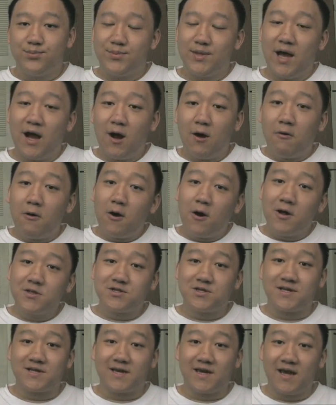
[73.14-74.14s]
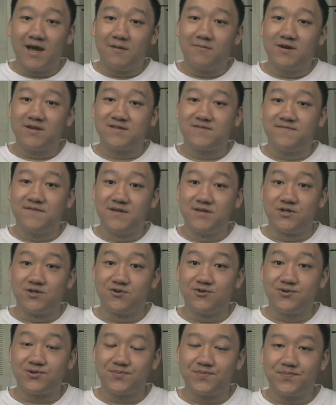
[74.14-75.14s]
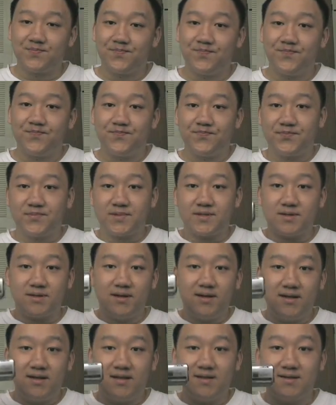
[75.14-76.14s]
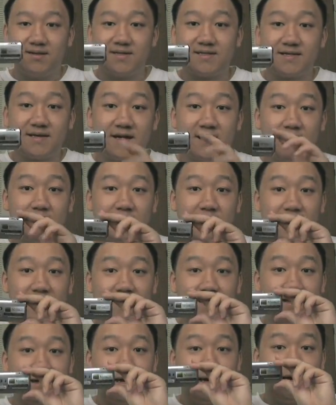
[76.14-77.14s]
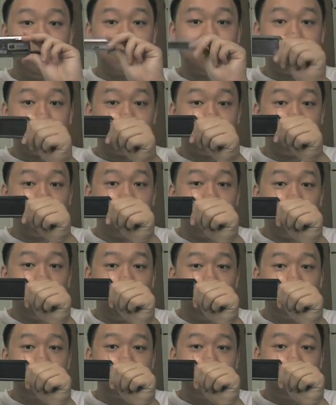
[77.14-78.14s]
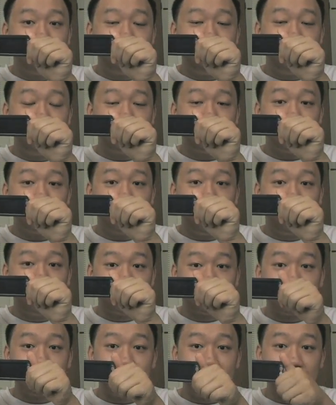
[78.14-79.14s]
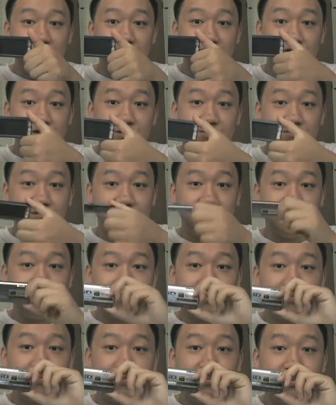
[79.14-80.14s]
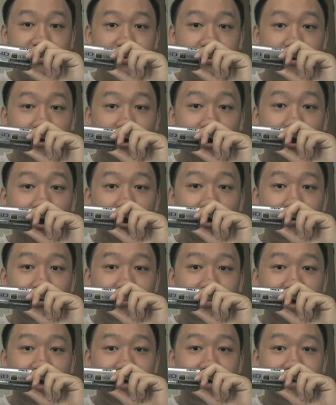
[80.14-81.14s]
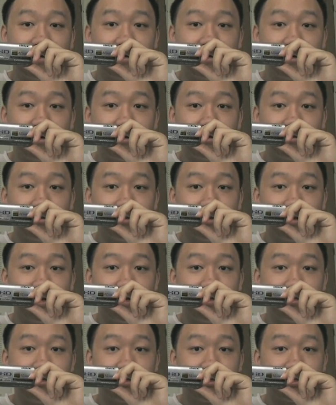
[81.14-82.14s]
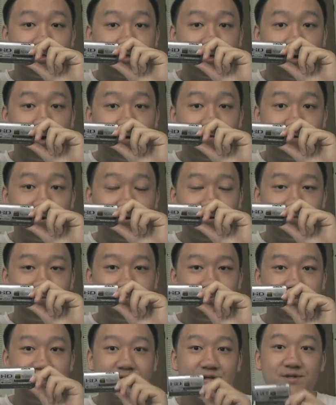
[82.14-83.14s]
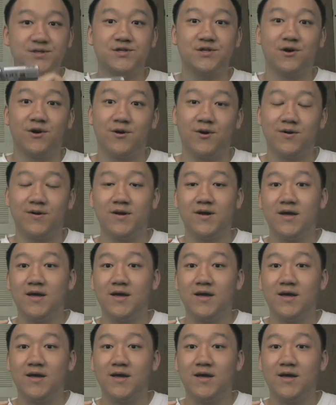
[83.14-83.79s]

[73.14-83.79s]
now on to the camera's features. This camera has a 2.7-inch LCD screen, automatic lens cover, so